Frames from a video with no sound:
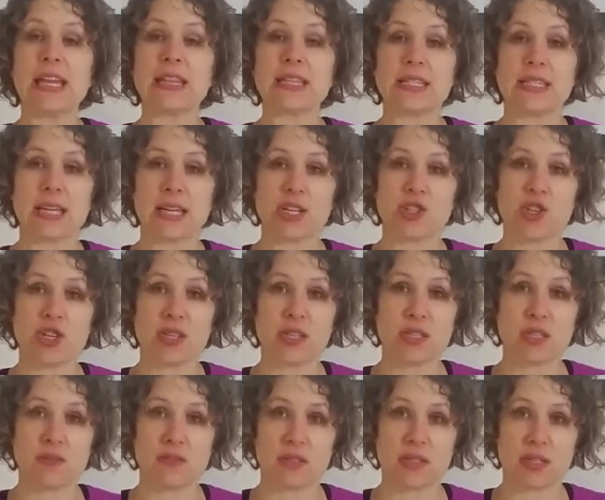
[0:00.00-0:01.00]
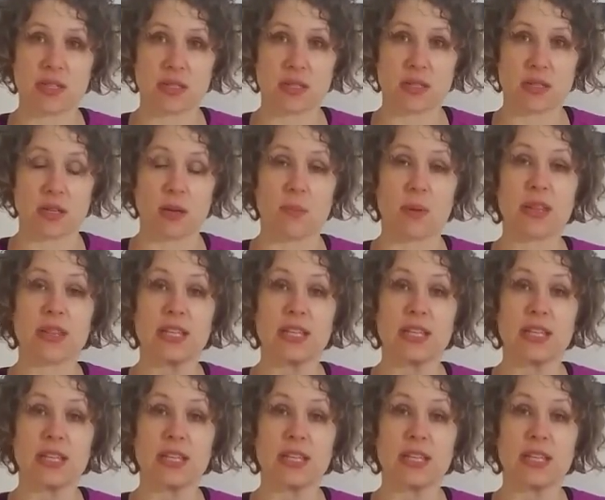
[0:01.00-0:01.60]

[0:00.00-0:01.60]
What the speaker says: the digestive system,